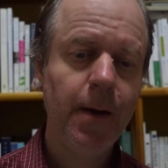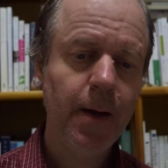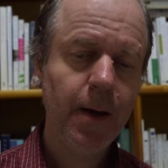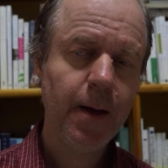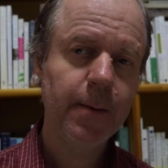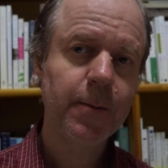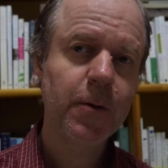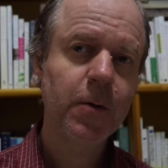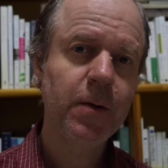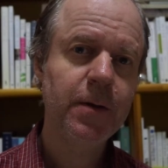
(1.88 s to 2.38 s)

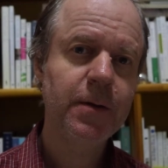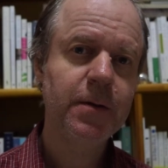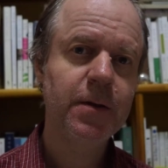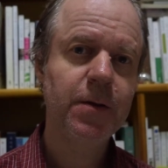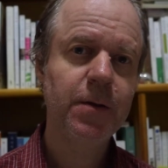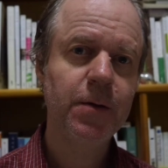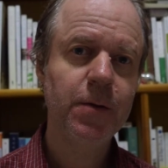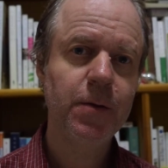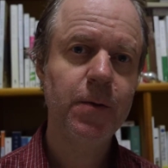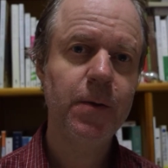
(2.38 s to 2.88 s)
I'm going
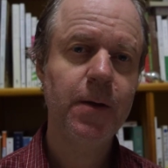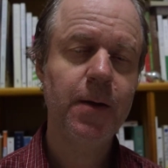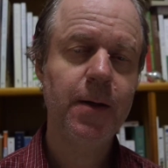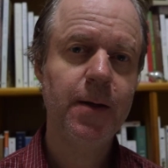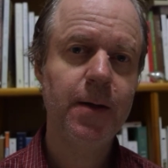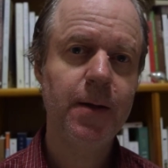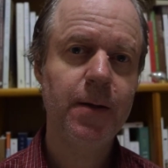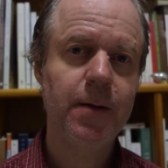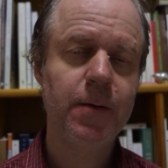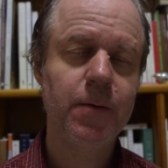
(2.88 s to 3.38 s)

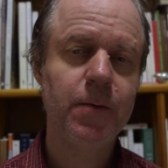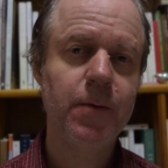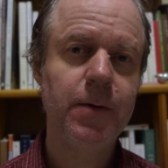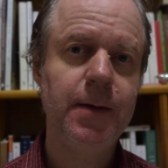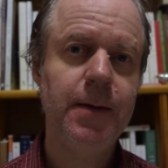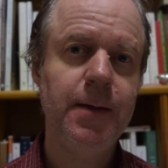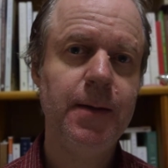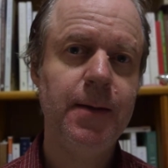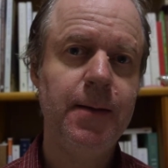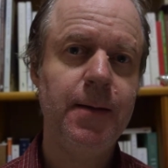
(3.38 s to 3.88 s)
to
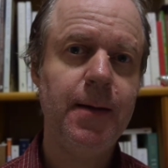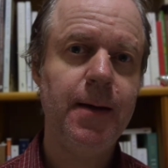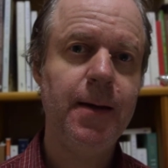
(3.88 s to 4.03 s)
read